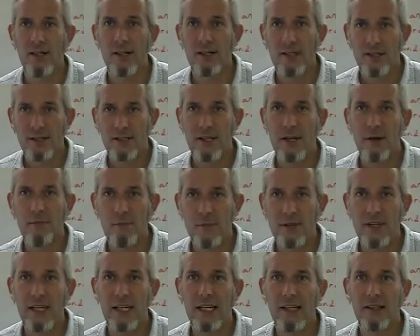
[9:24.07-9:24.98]
Some
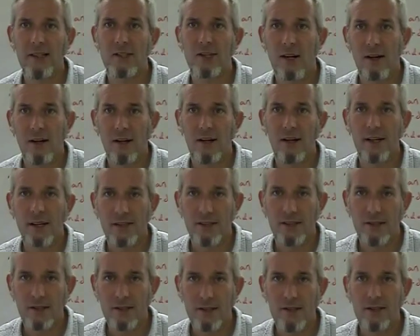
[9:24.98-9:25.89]
things are
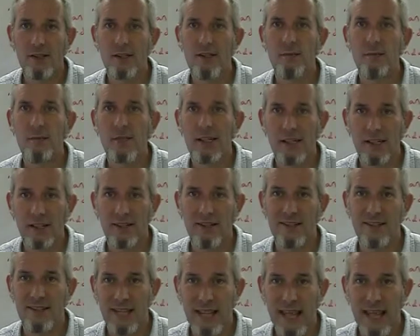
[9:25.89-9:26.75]
understood because